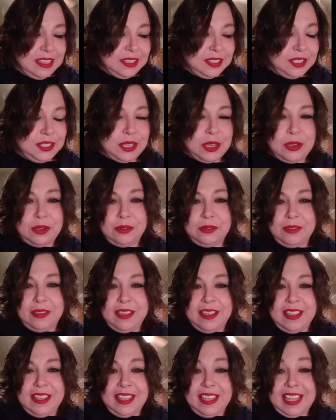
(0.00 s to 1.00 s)
So,
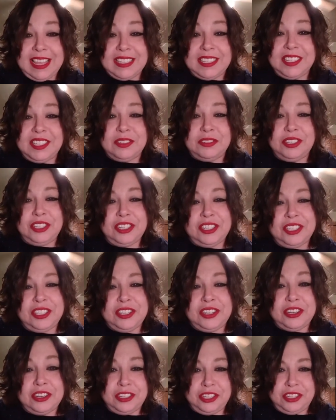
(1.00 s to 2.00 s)
yes, so just
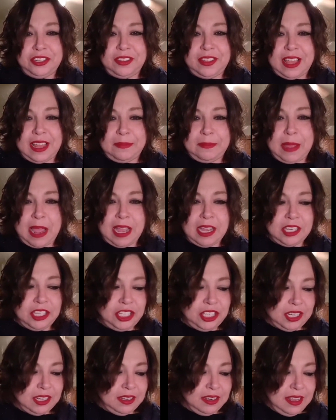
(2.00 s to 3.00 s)
nurture that
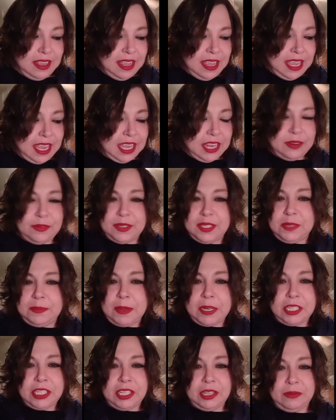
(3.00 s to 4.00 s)
passion, you know,
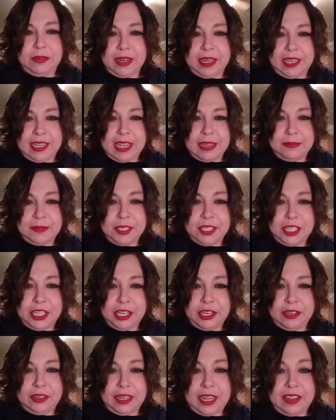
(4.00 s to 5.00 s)
especially when it comes to
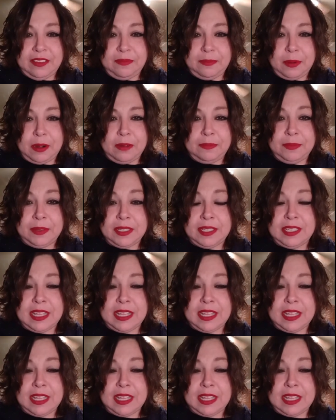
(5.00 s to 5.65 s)
your life purpose.